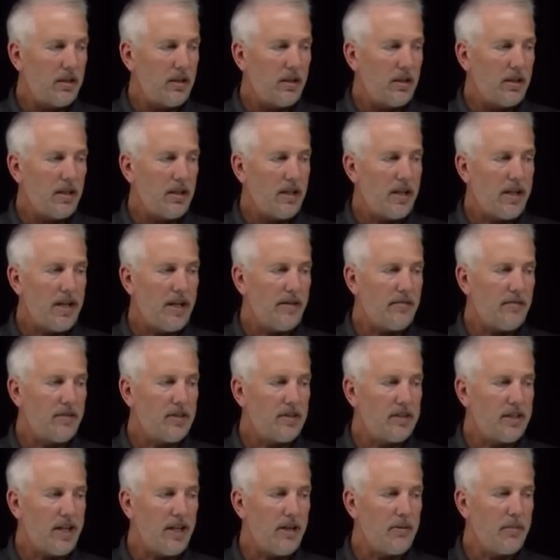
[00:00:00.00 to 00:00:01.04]
that have the
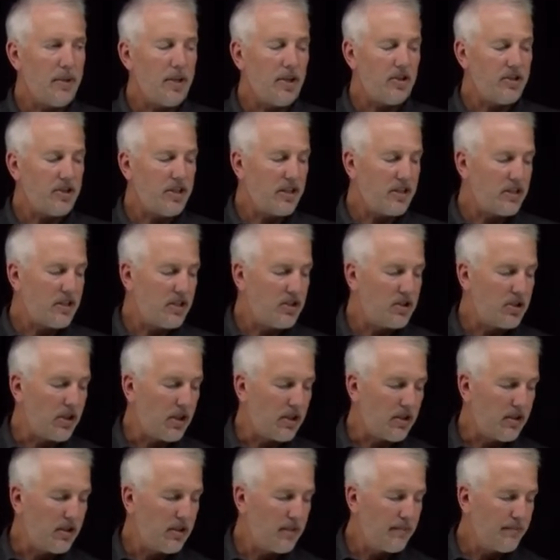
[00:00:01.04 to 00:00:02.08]
same energy as each
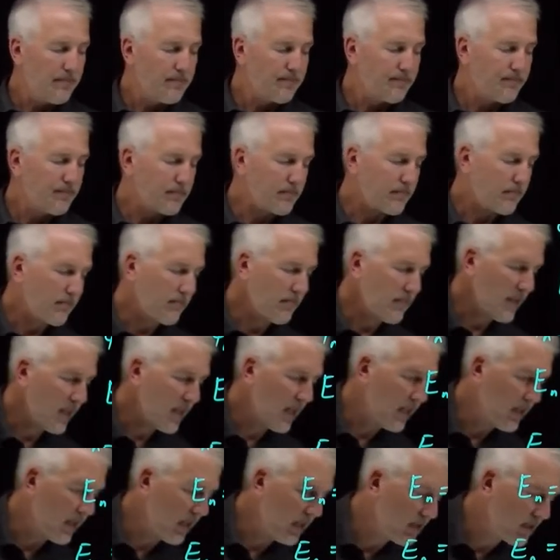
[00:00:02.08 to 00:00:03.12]
other.
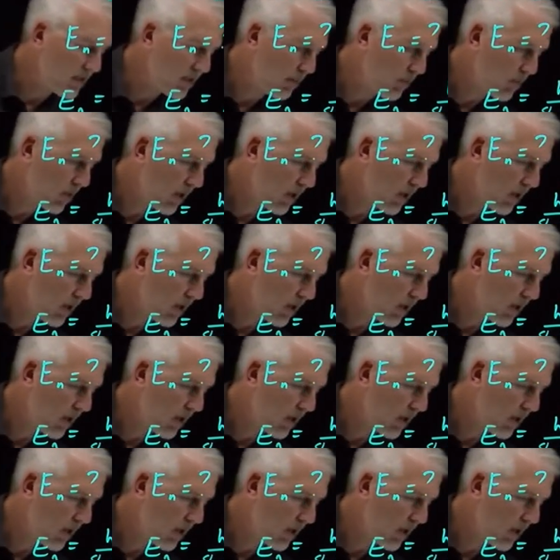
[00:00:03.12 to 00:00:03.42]
And then somewhere